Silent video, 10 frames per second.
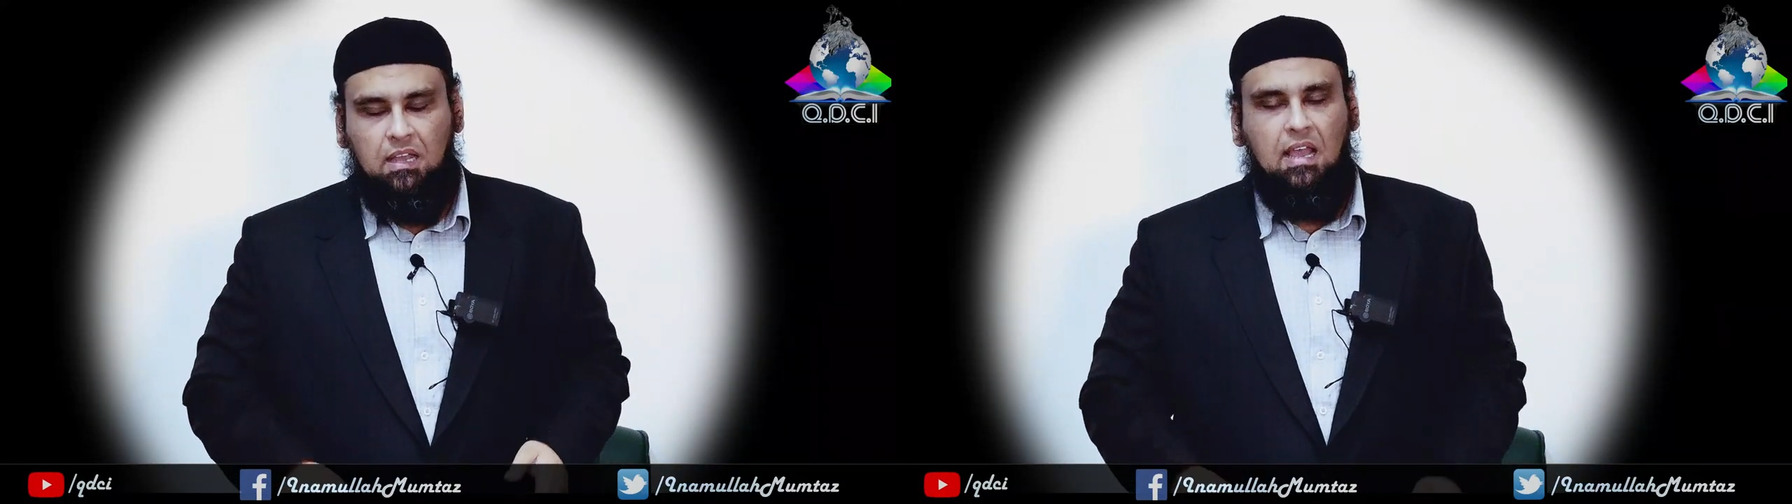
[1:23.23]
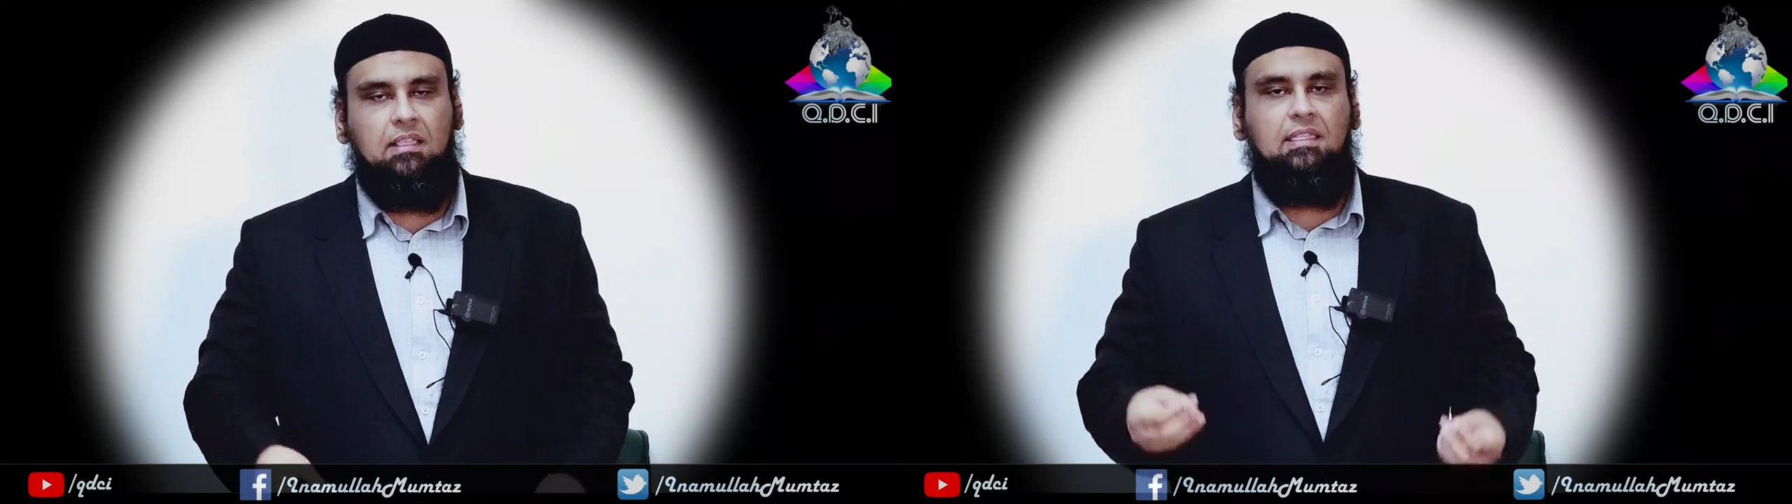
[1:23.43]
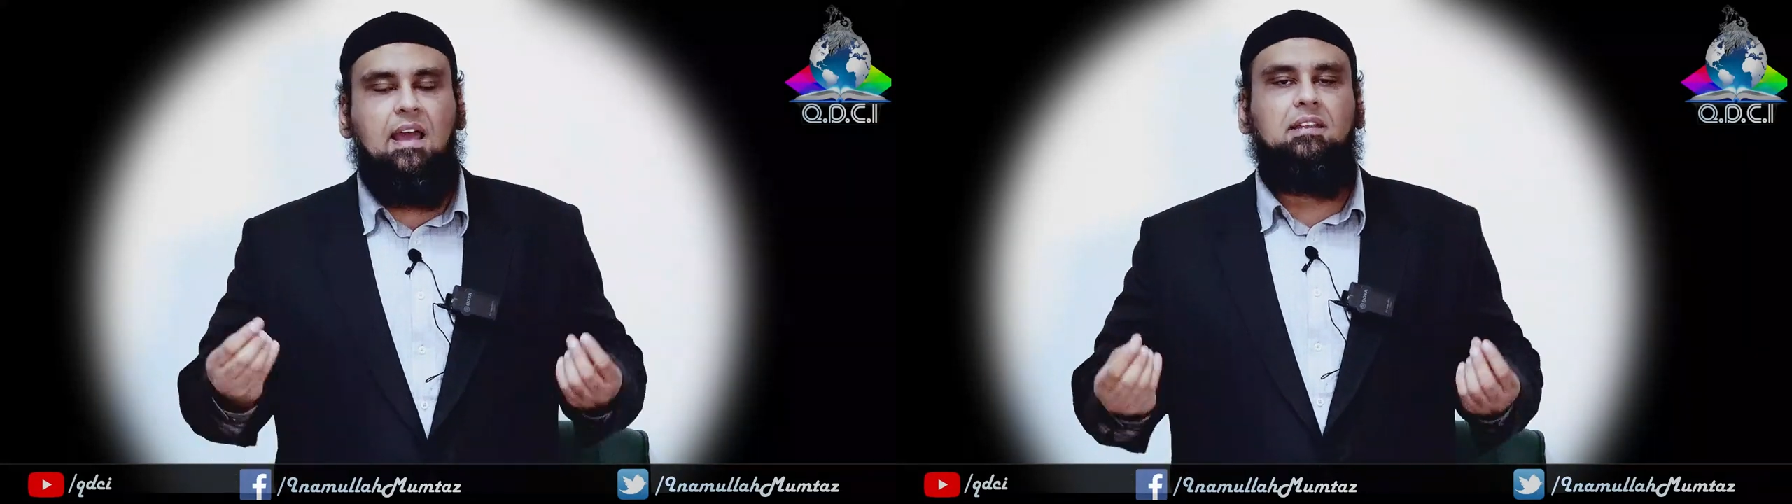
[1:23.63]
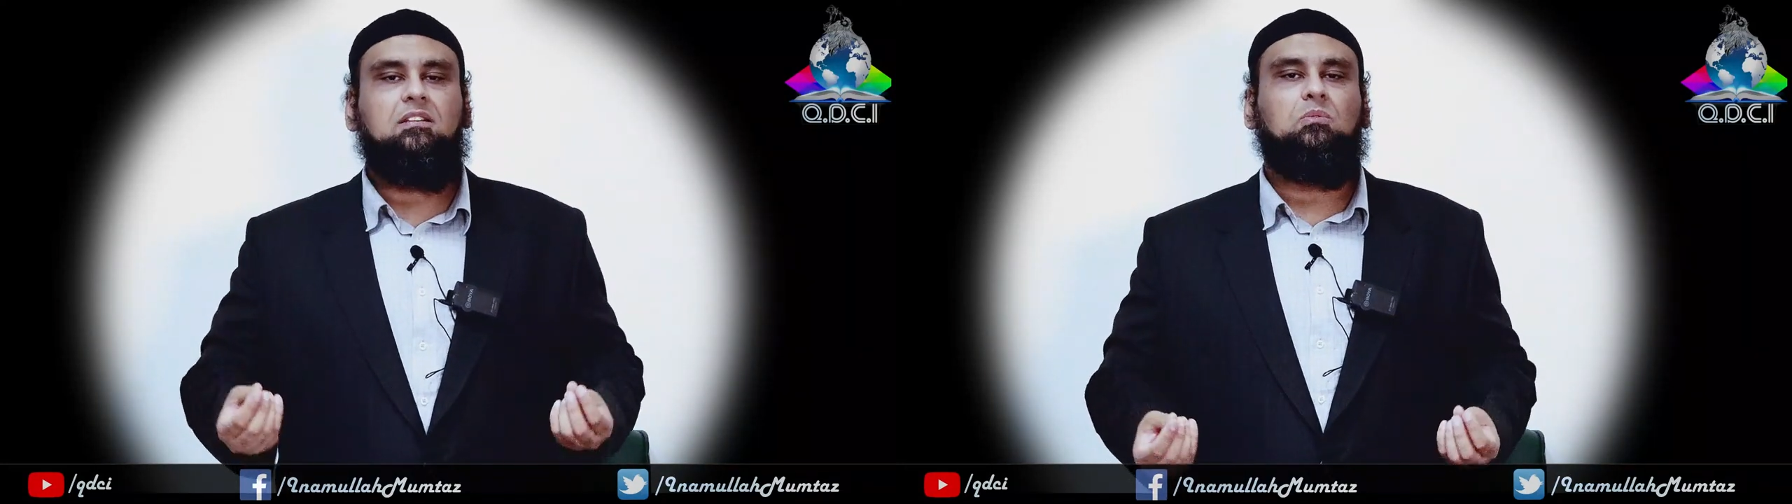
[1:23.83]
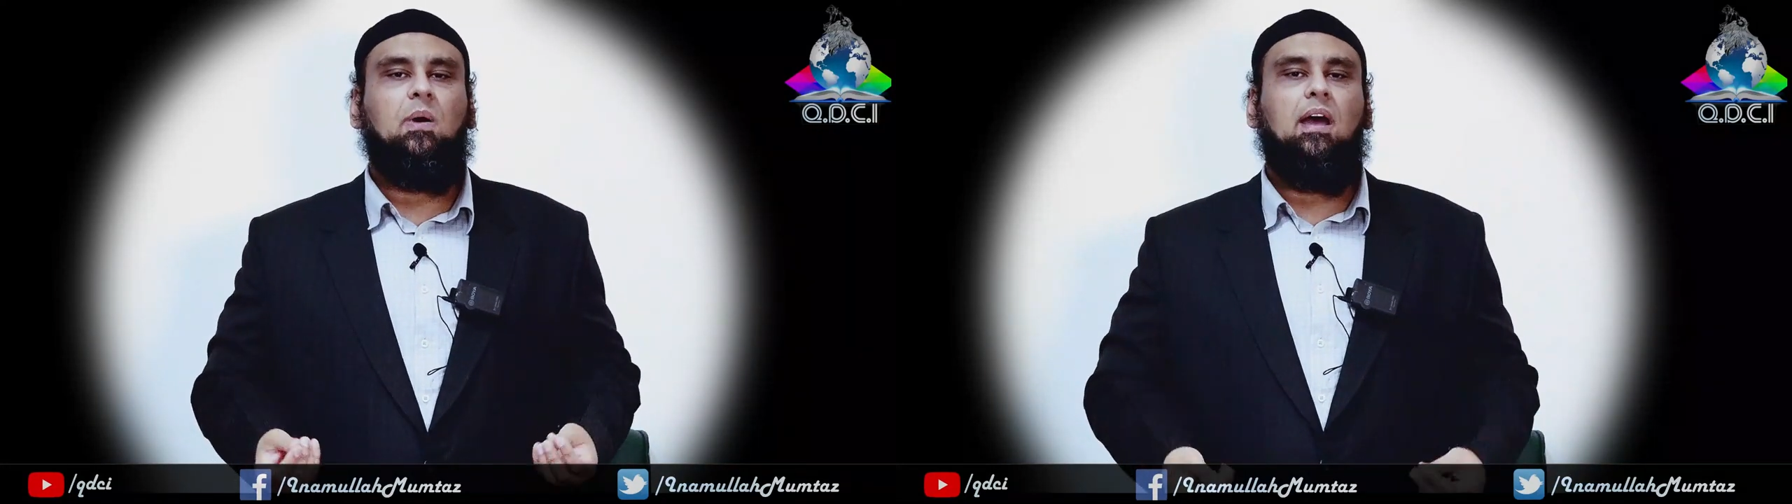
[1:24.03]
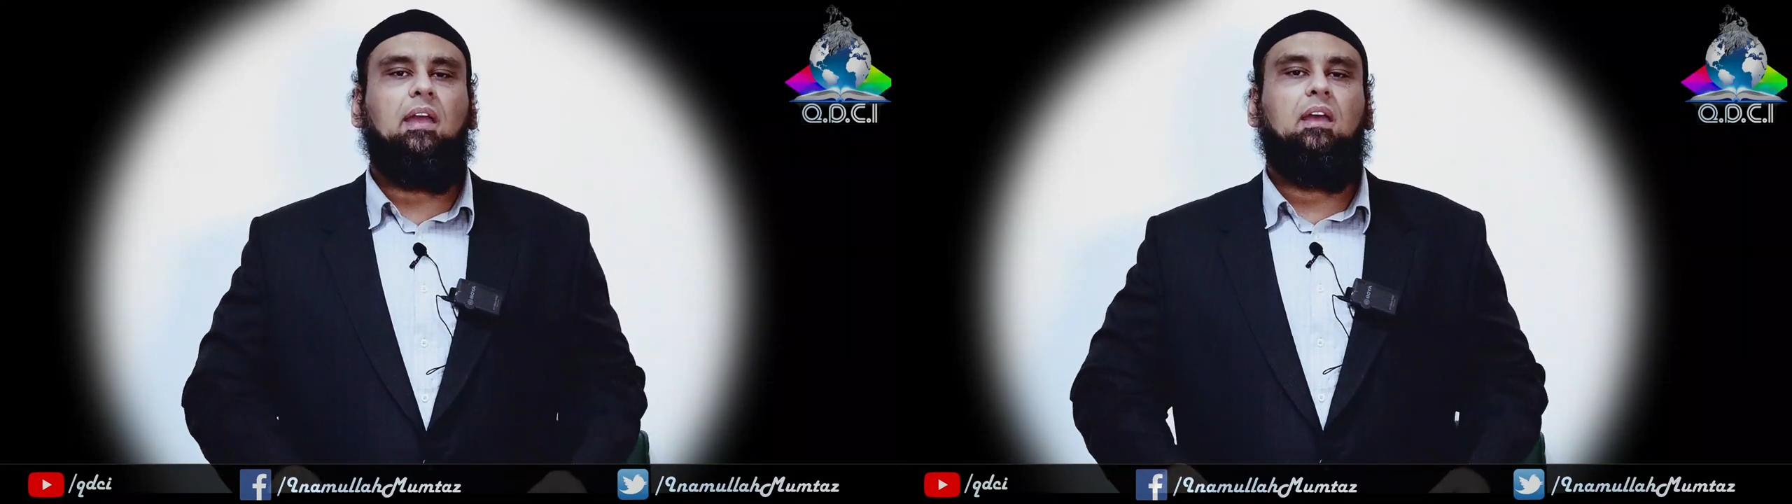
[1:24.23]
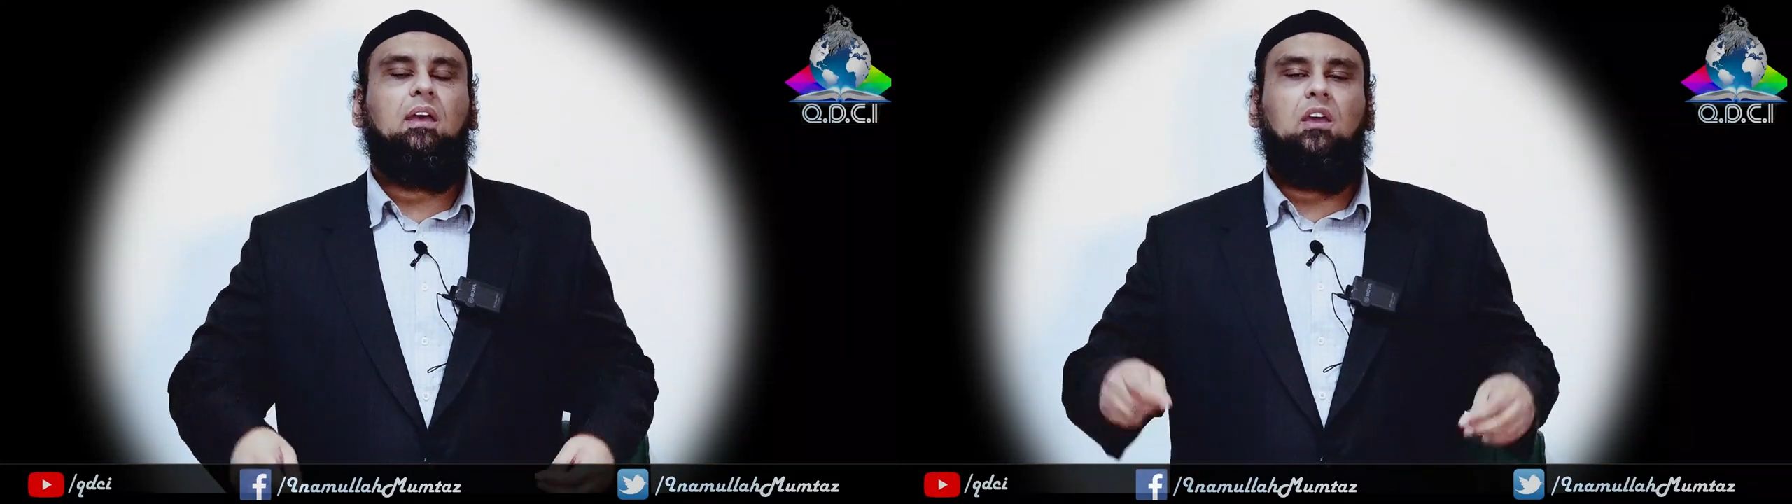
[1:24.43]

And that is why